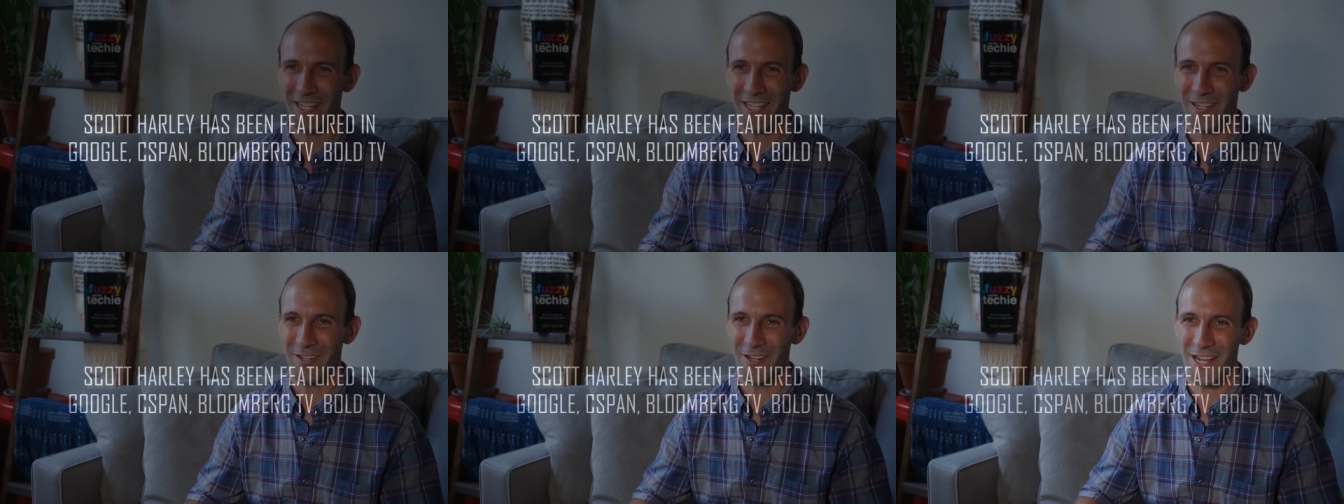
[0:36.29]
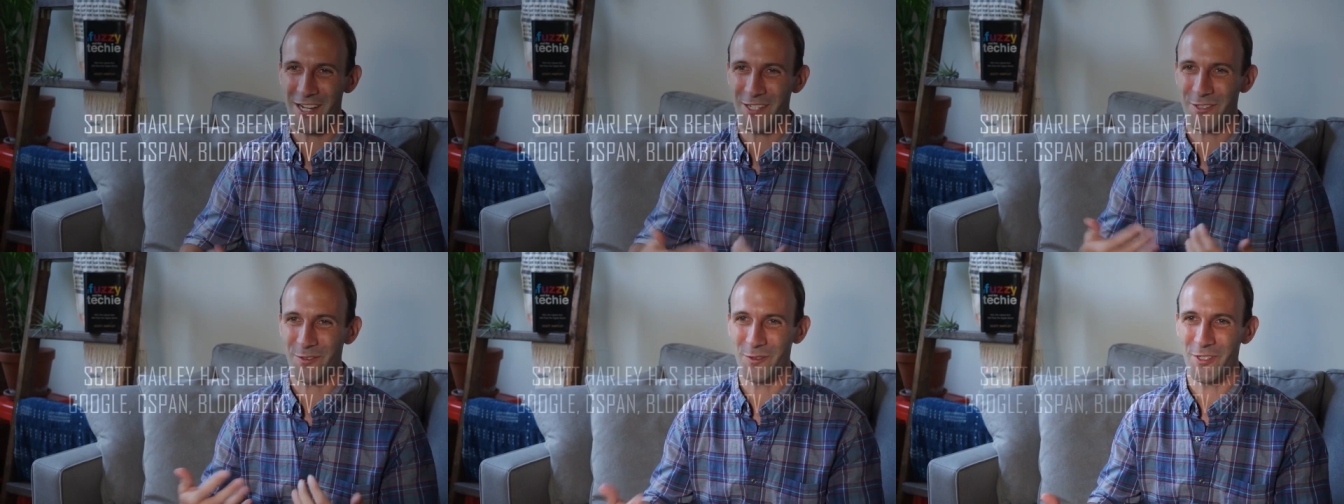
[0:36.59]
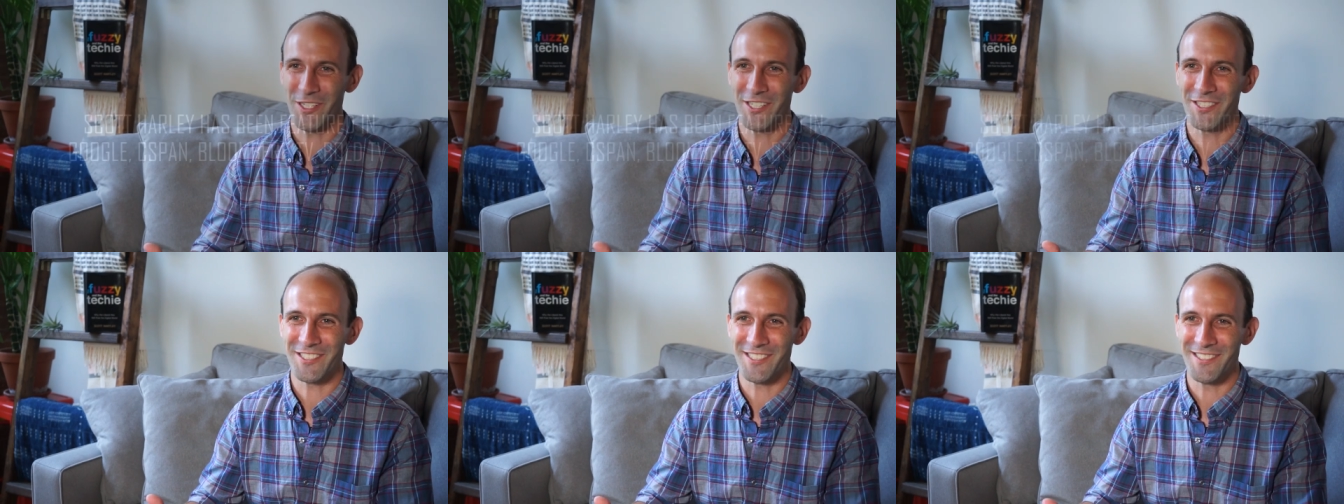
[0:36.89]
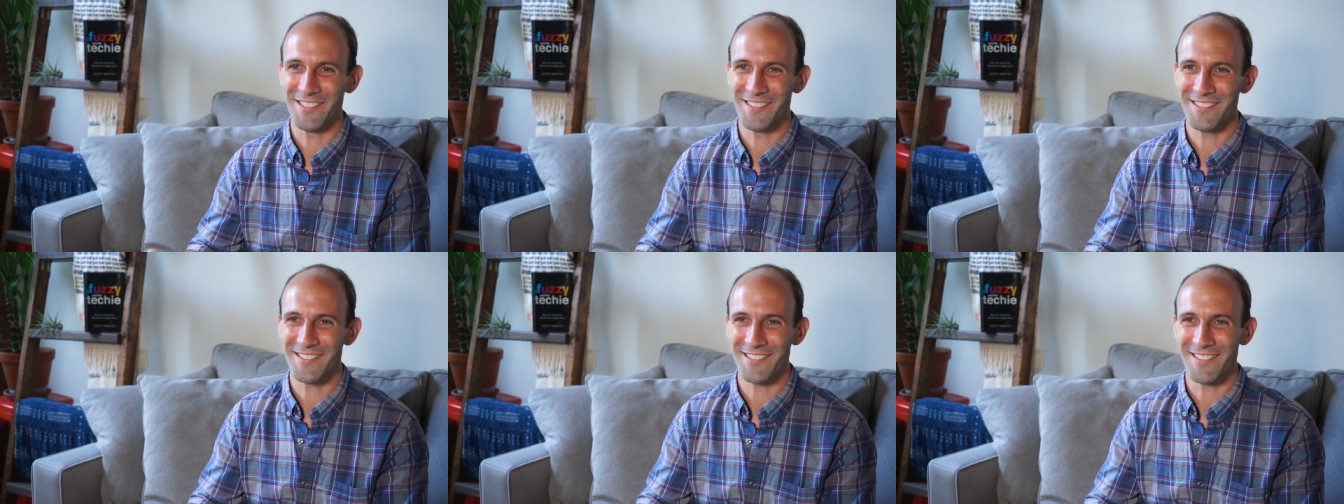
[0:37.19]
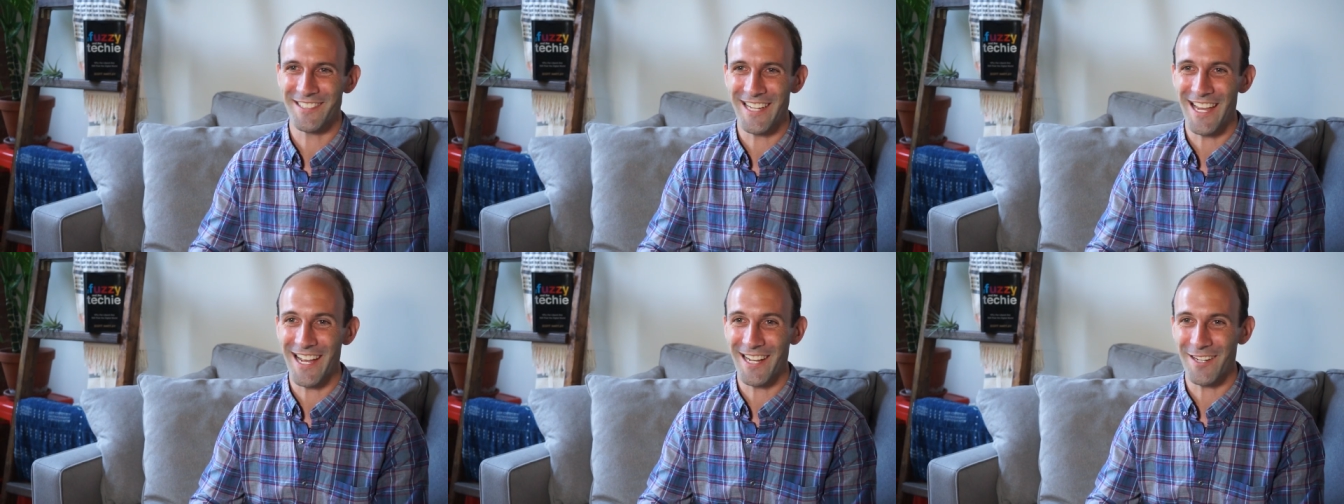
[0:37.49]
international relations,
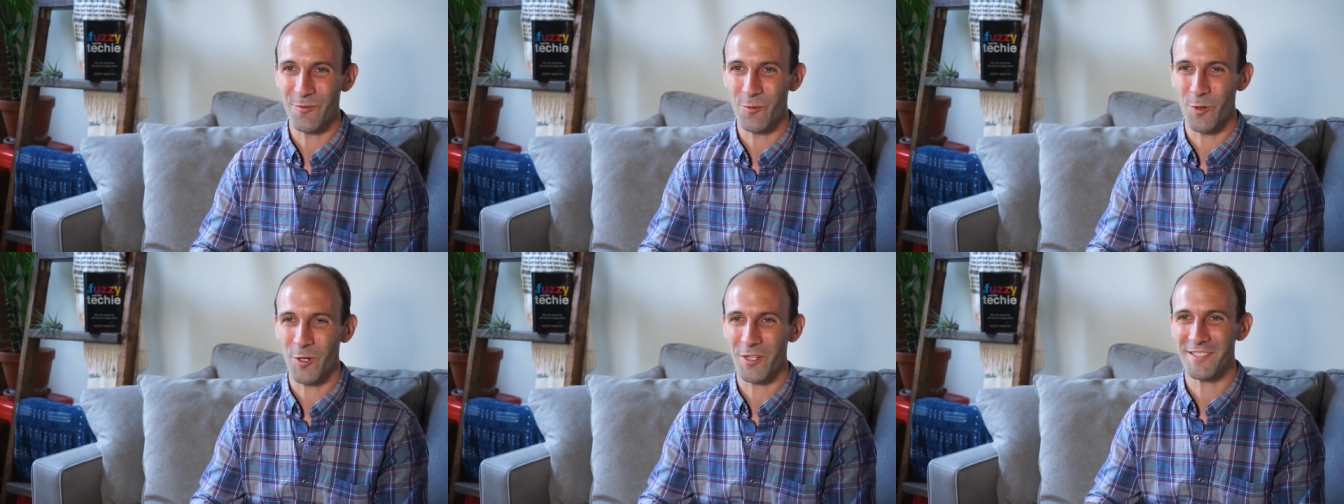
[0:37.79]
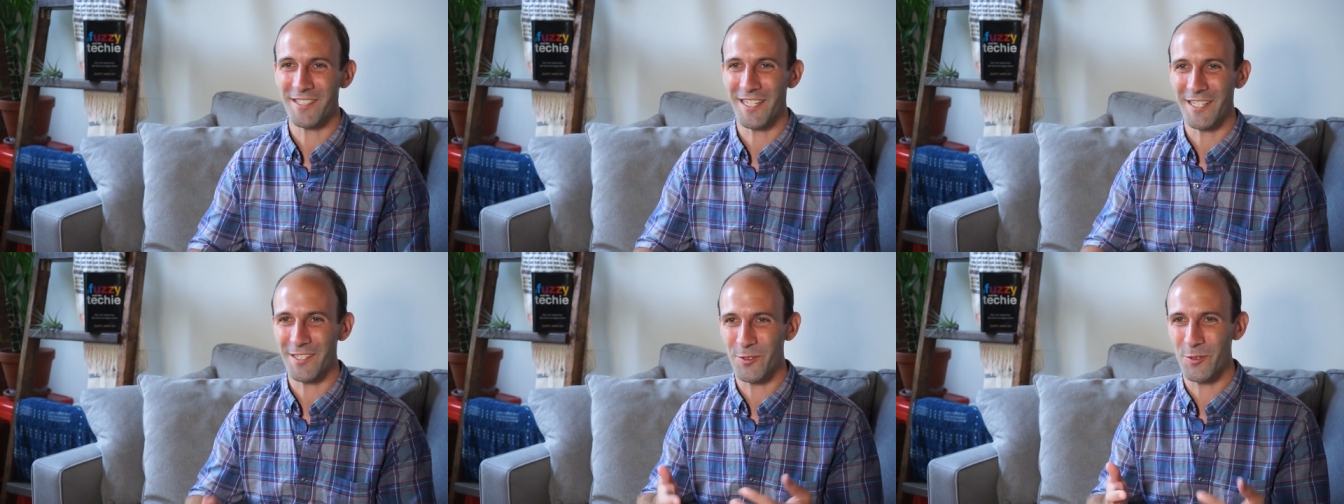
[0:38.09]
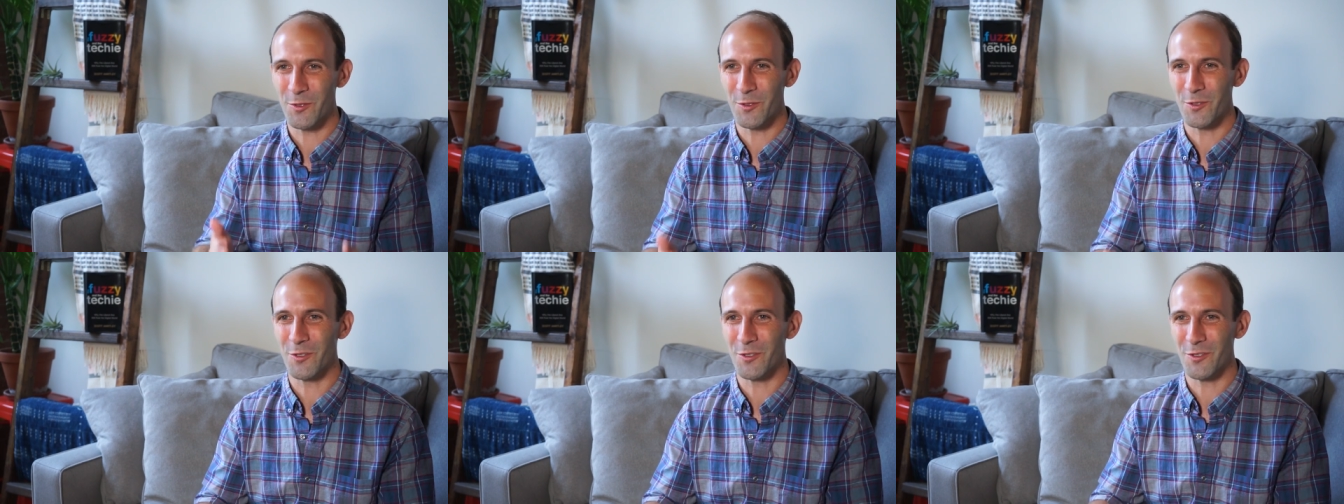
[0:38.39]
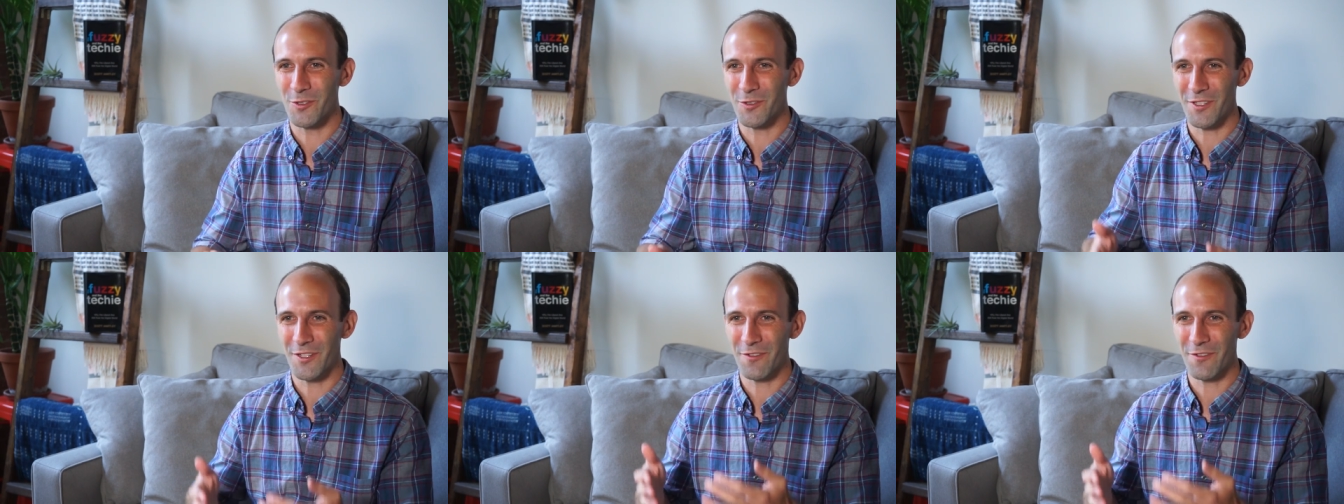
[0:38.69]
yet worked at Google,